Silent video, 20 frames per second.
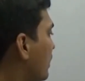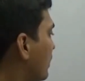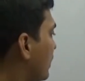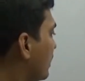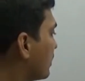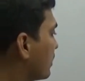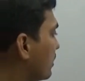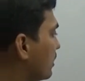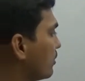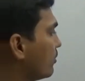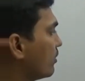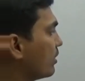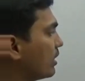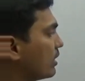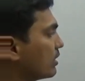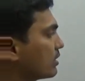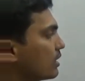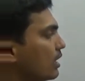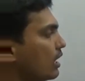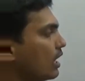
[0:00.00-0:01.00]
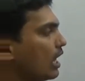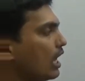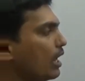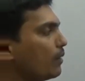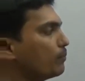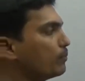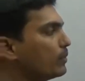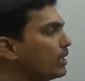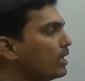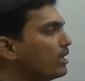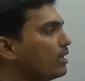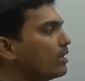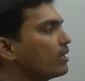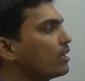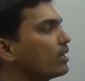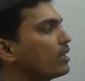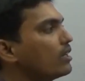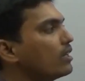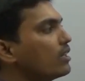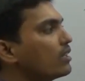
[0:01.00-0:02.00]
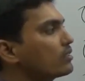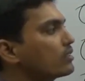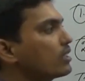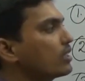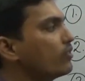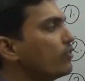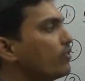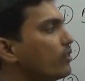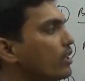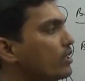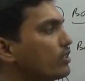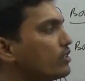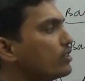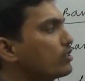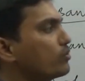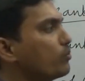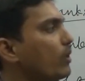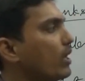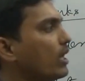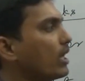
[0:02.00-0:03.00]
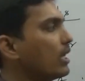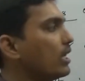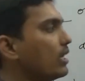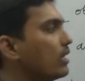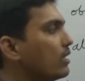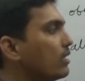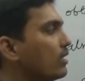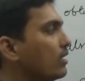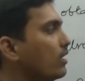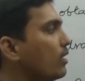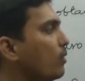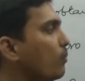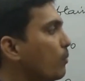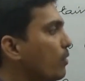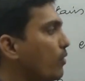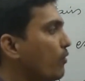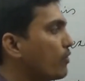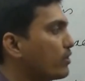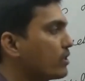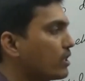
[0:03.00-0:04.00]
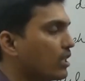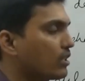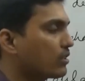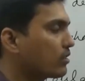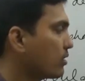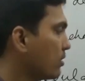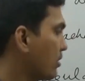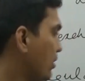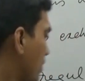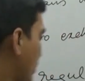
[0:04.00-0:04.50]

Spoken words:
Then third one is obtain regular certifications by professionals